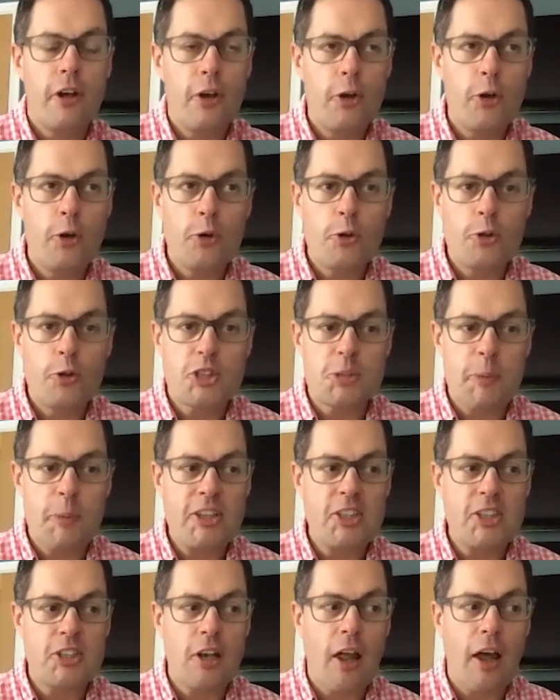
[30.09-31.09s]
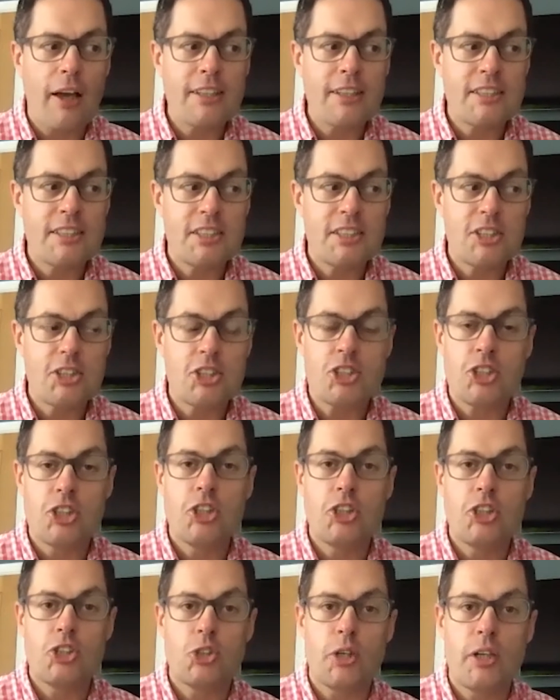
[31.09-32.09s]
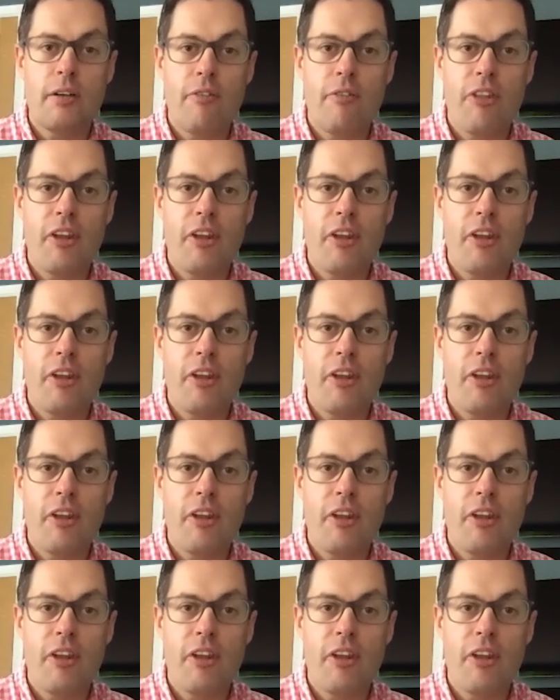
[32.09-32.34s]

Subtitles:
who specialises in surgery of